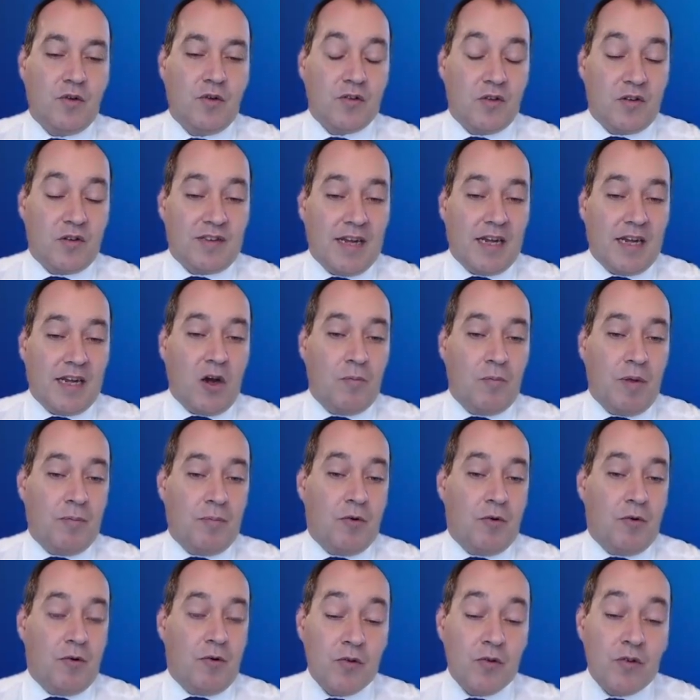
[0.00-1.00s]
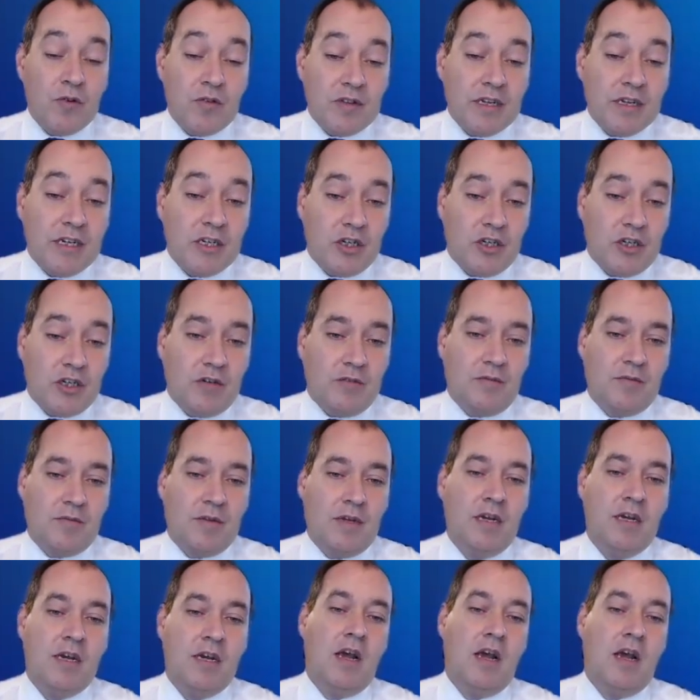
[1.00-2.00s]
to understand how people use nature,
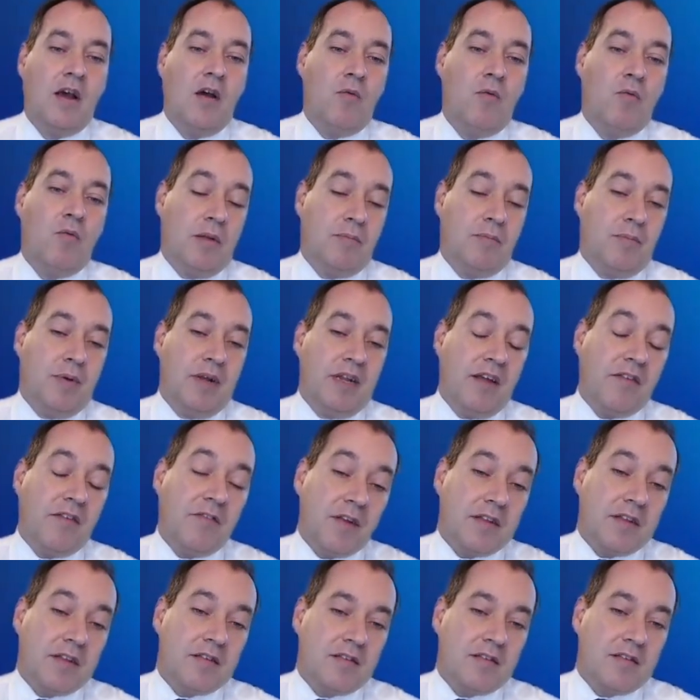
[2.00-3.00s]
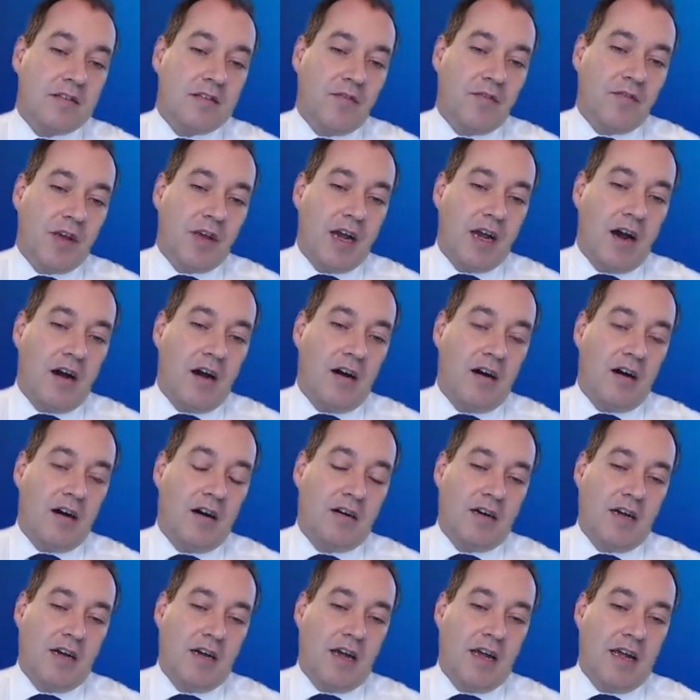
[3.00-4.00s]
what benefits they
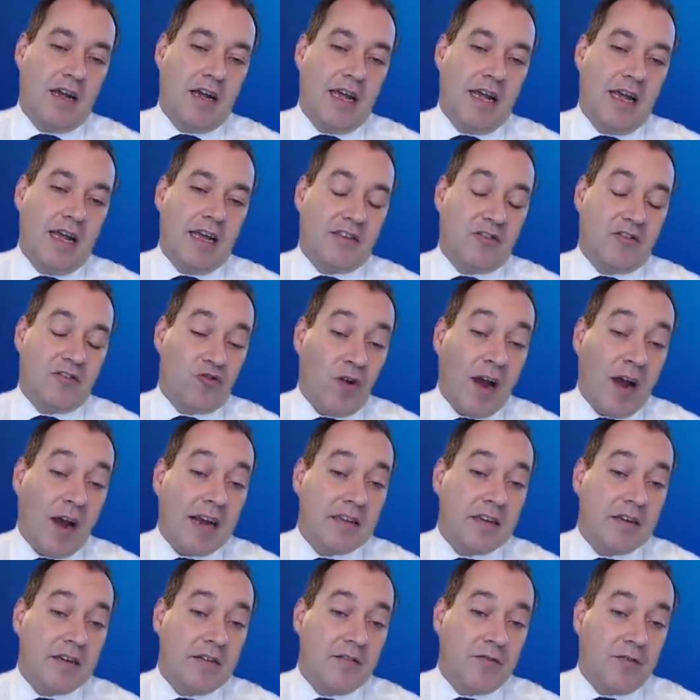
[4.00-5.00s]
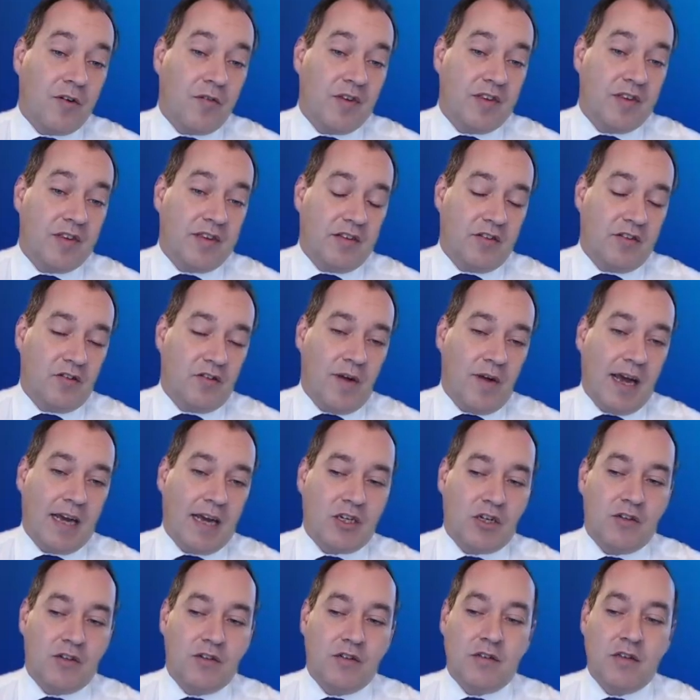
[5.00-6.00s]
are extracting from these
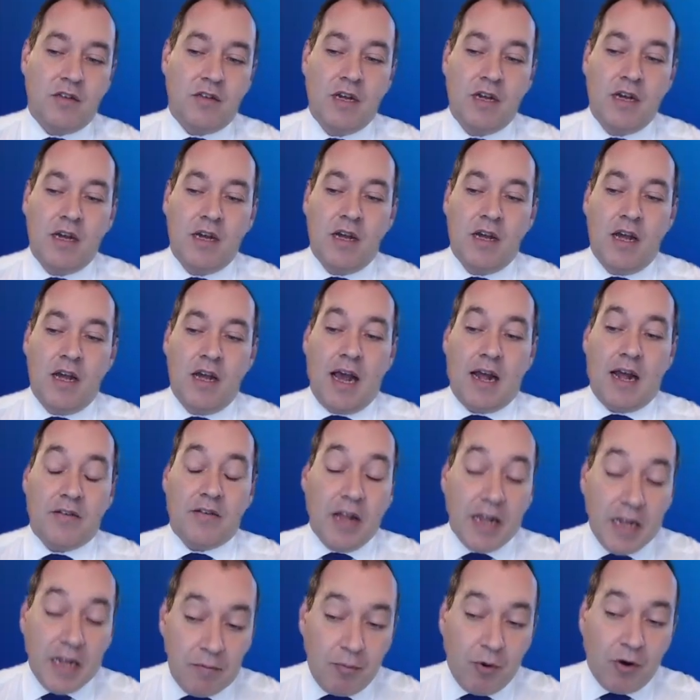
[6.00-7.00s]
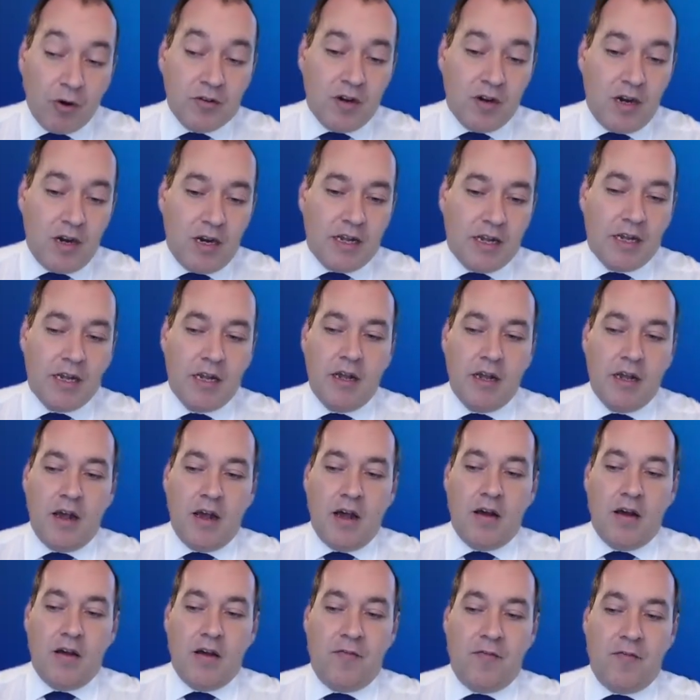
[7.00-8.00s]
interactions, and importantly,
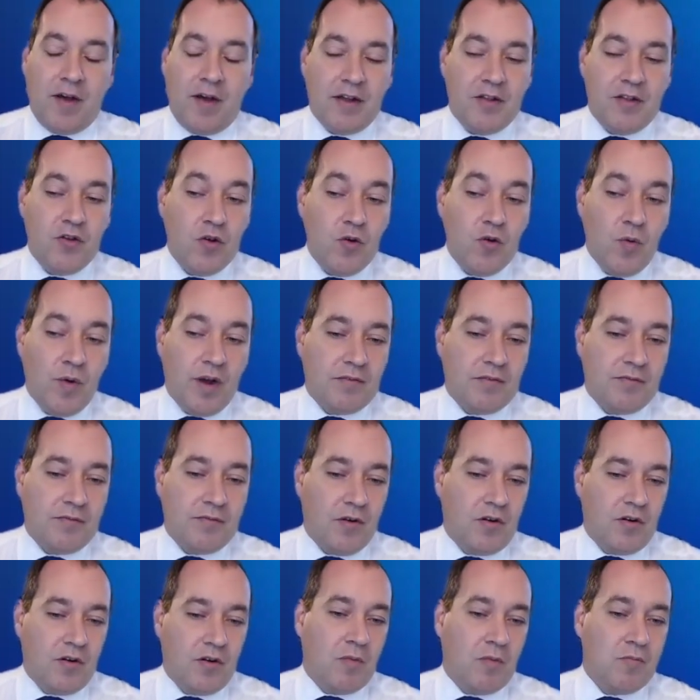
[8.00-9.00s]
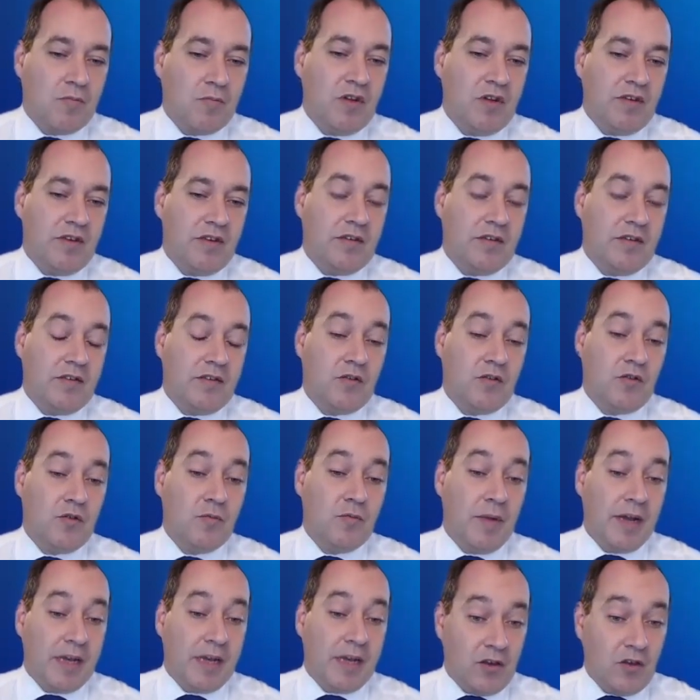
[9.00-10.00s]
find new ways for communities
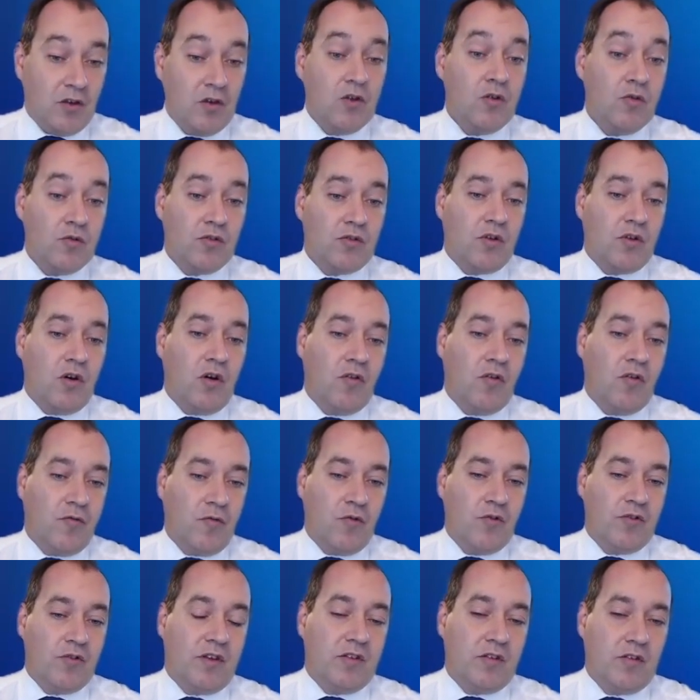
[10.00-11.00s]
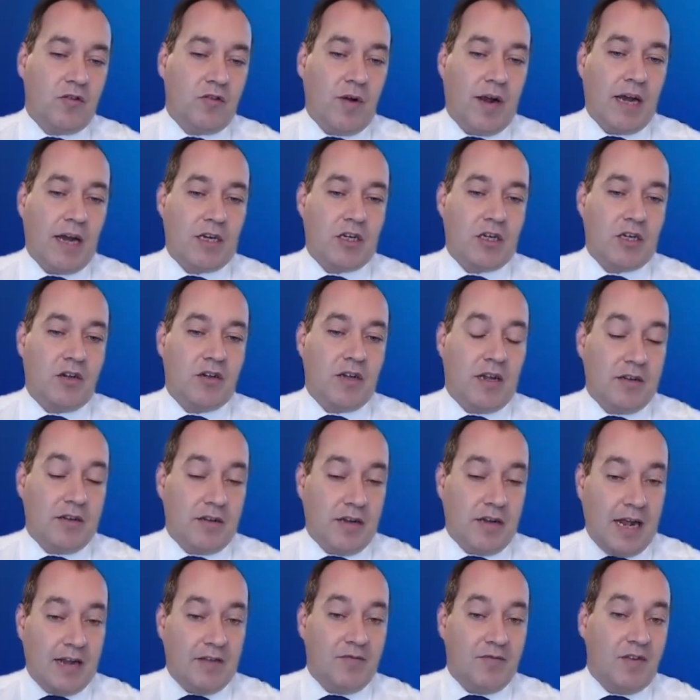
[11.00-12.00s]
to make use of those interactions
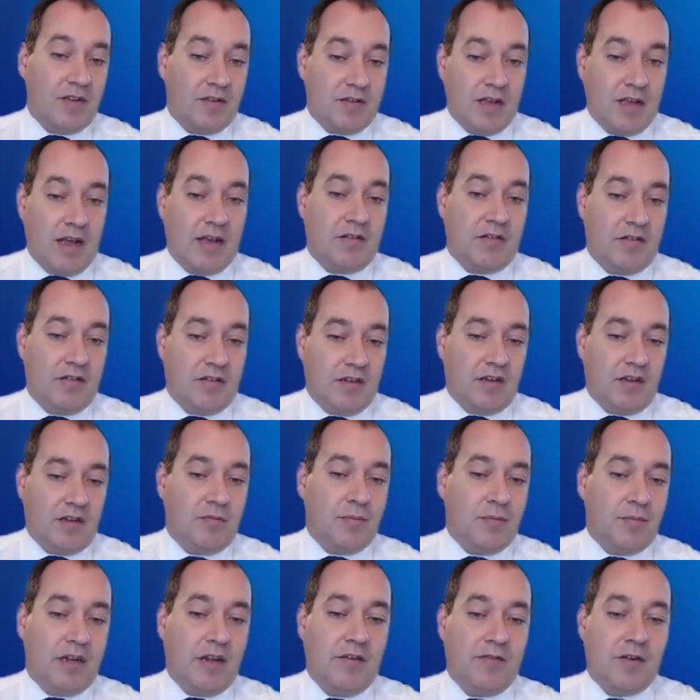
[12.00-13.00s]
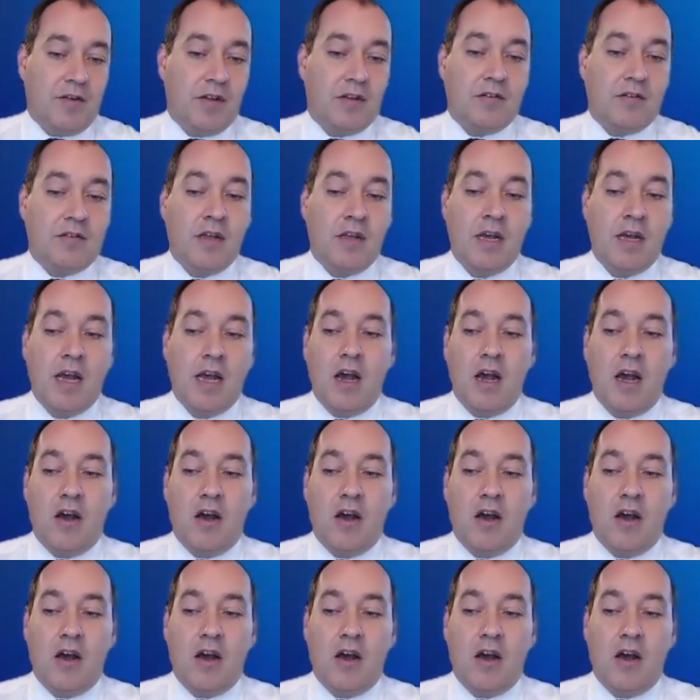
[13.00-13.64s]
and these associated benefits